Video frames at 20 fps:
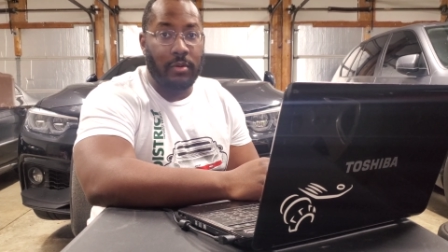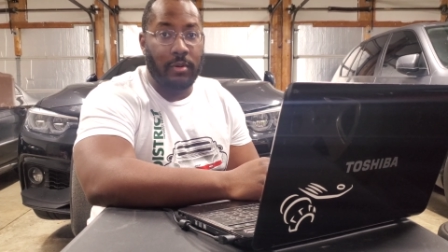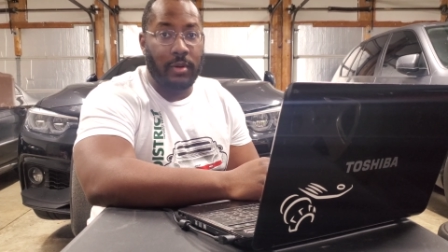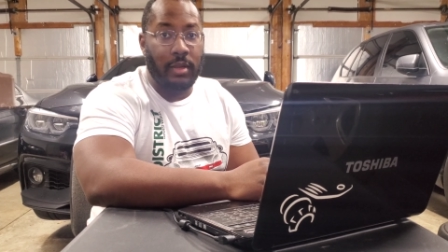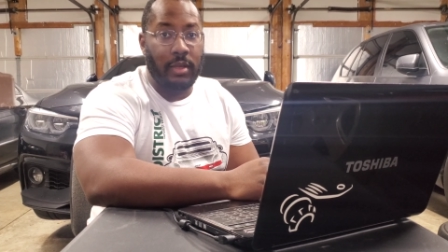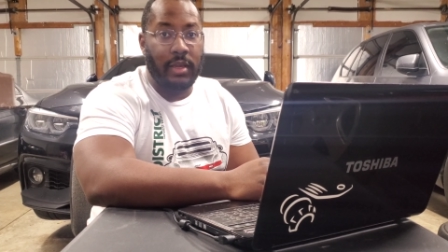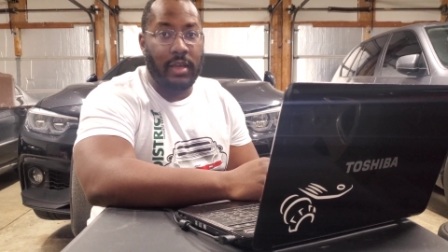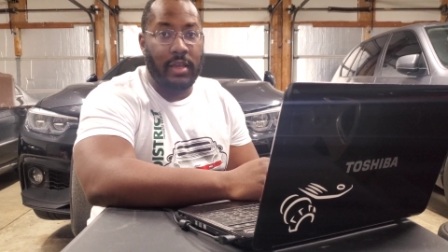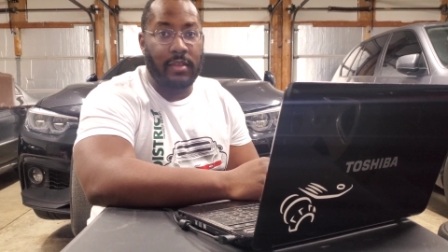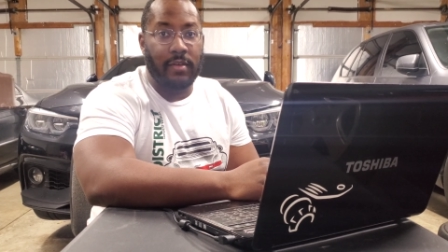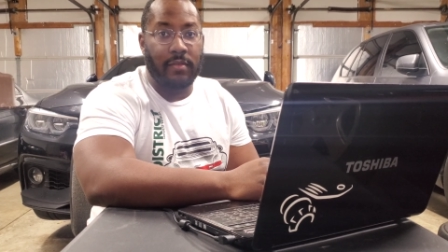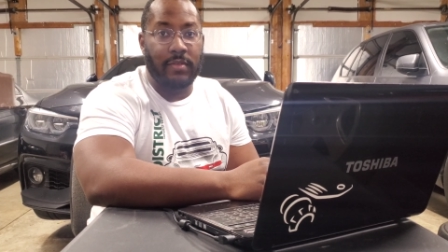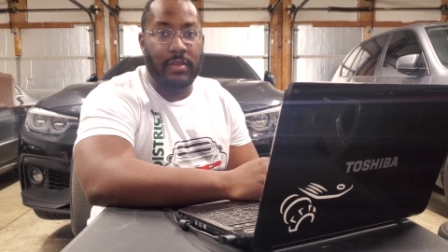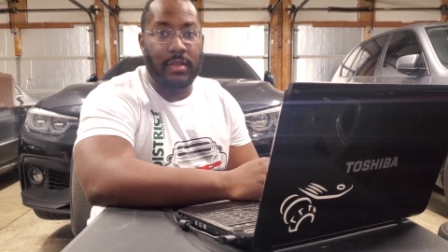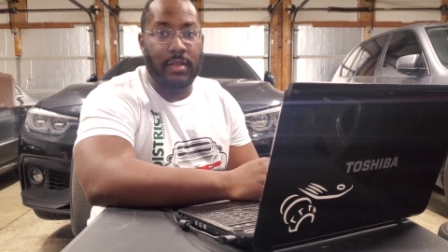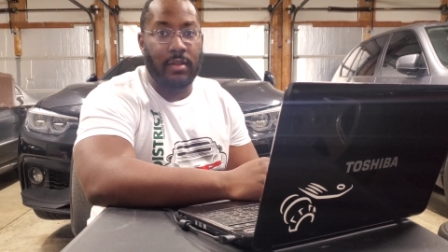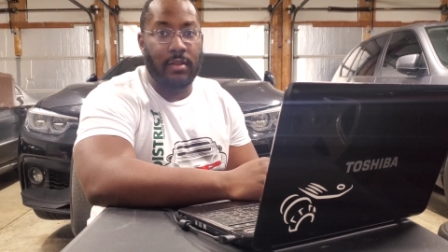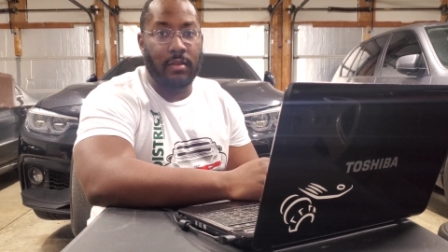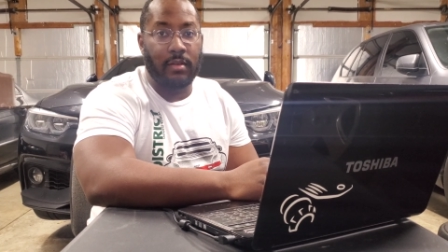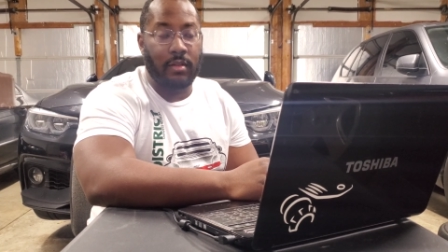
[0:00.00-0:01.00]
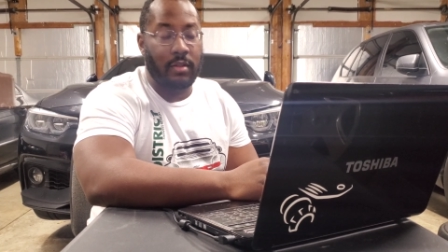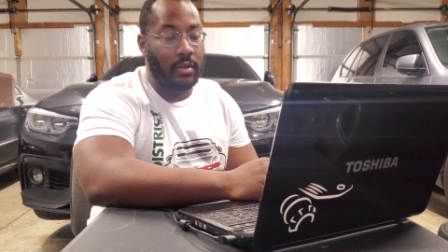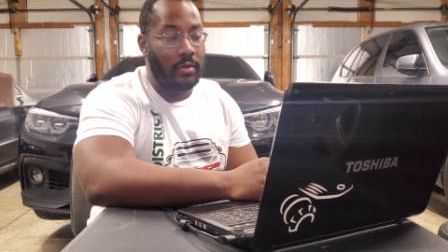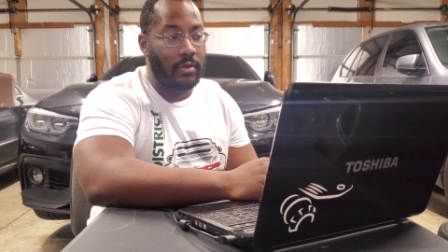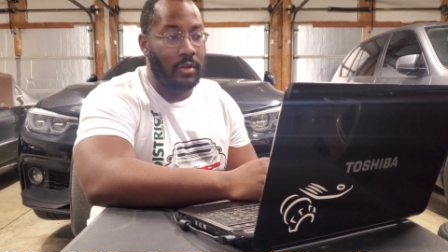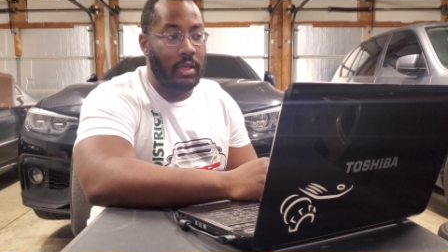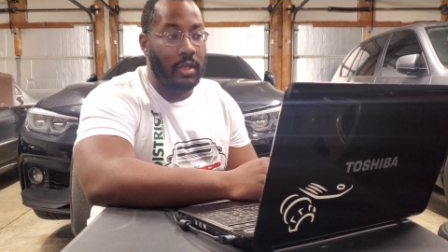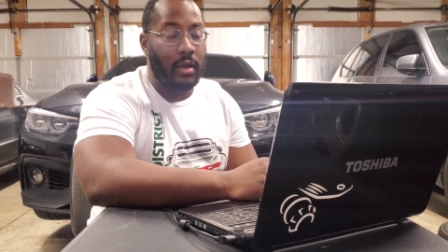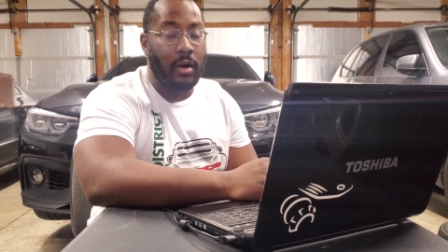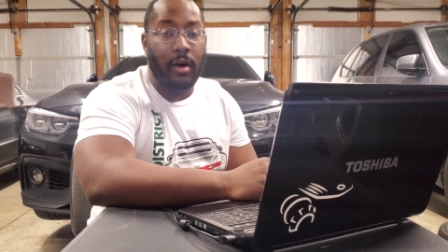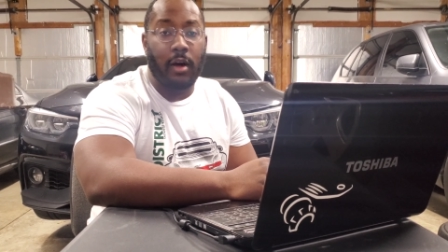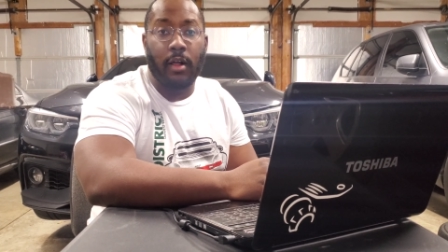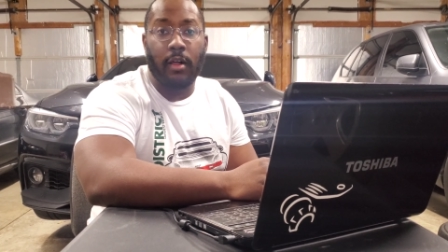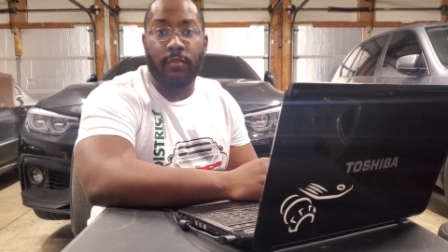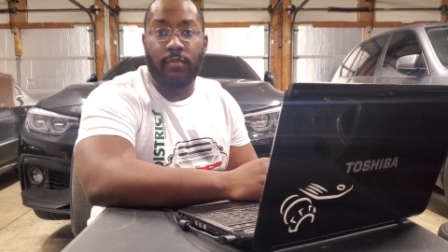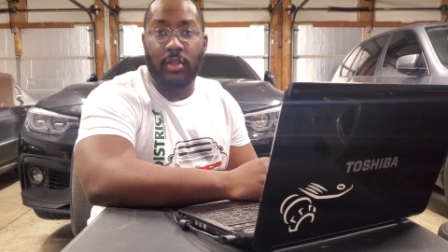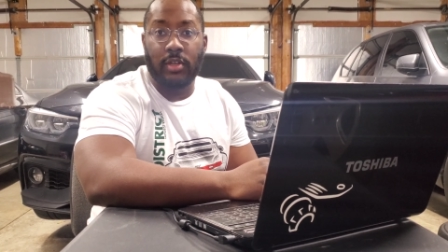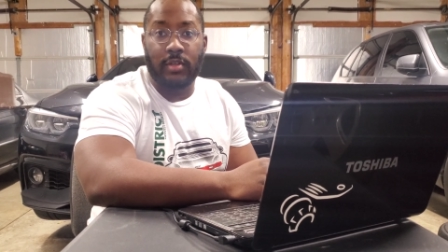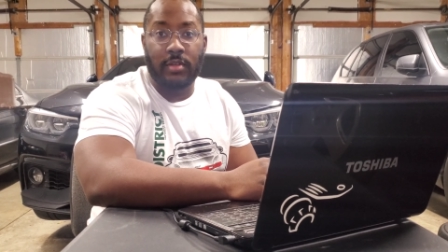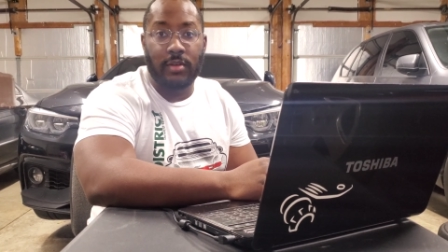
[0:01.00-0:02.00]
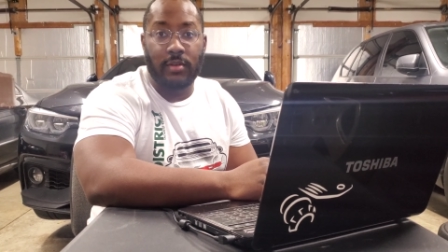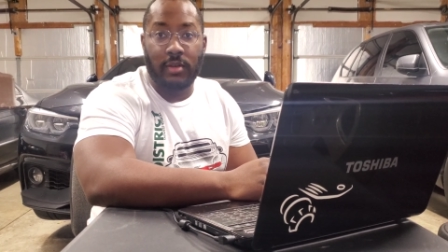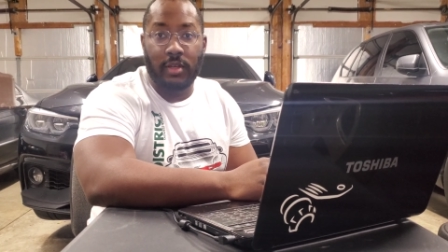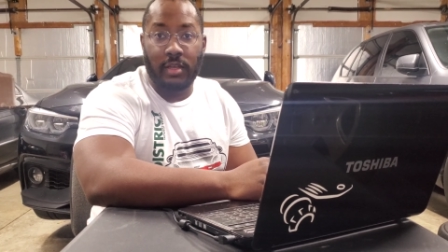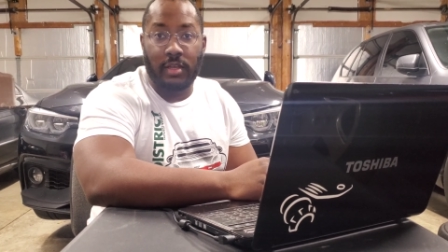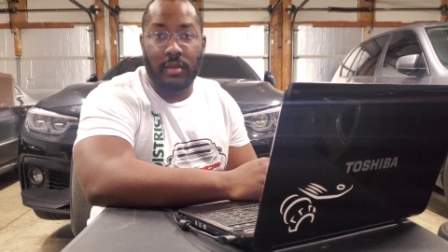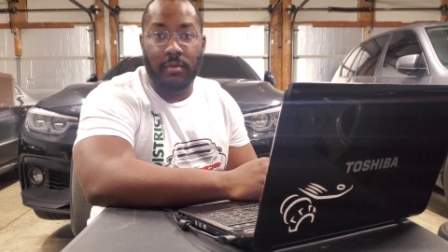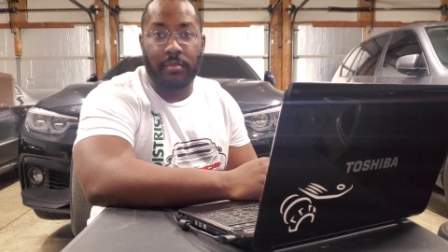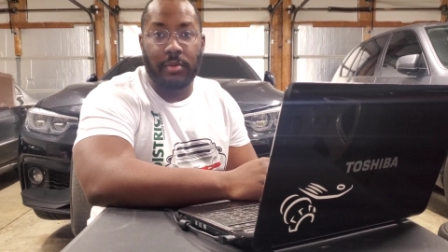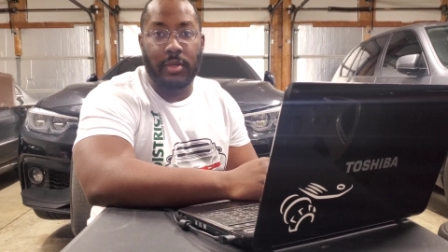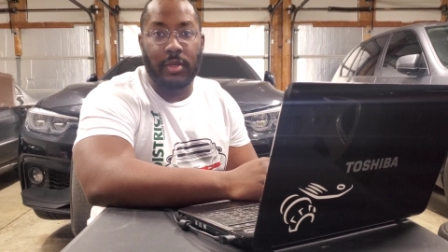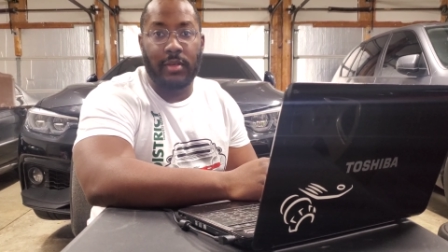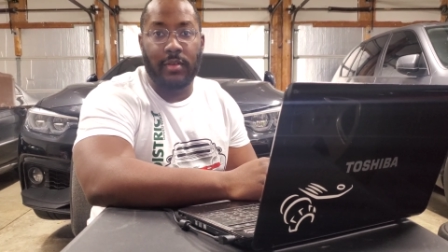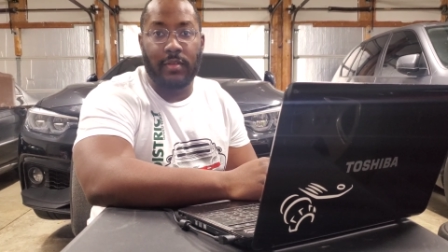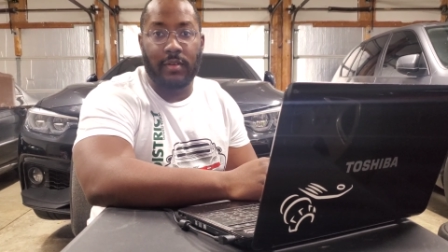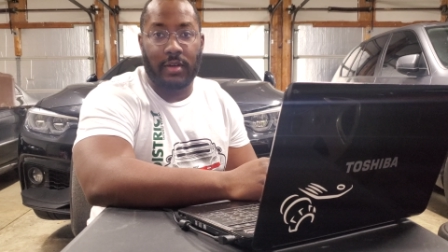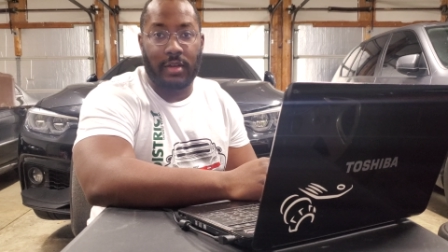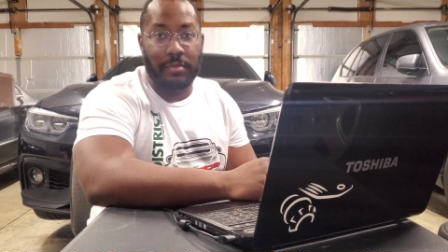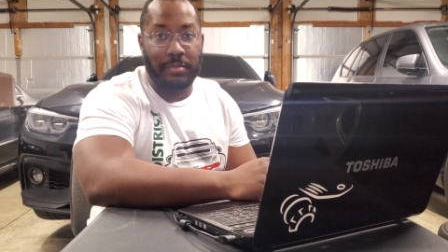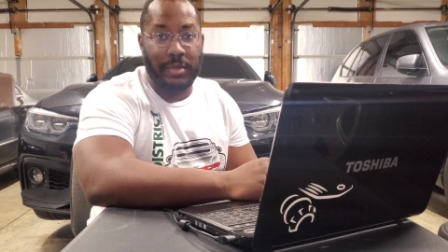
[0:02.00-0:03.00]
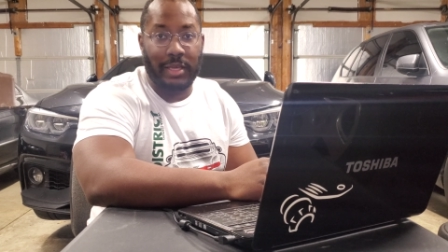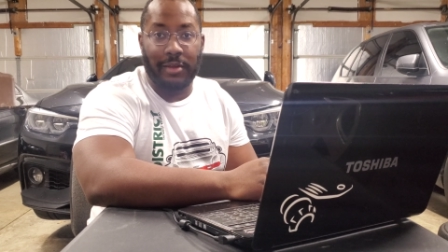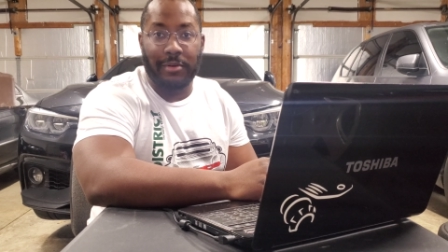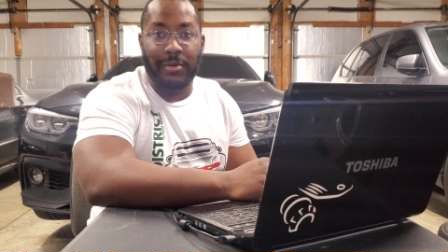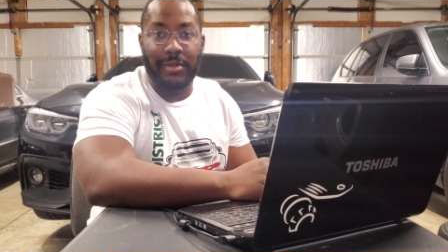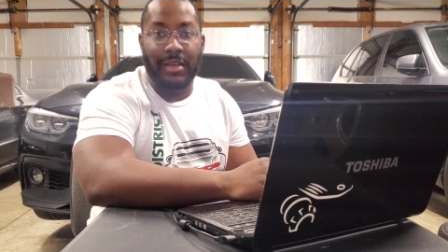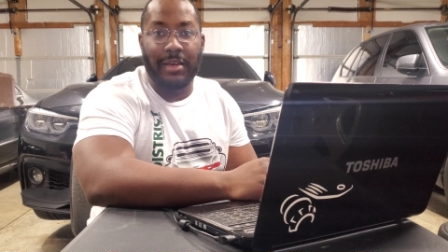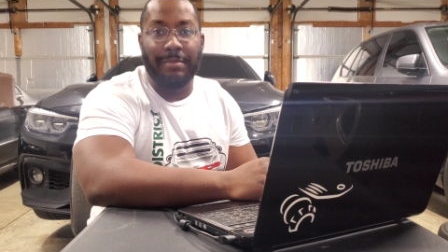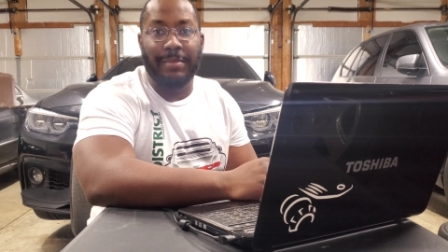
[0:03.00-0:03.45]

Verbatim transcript: where you guys have seen literally all of the tuning companies are coming out with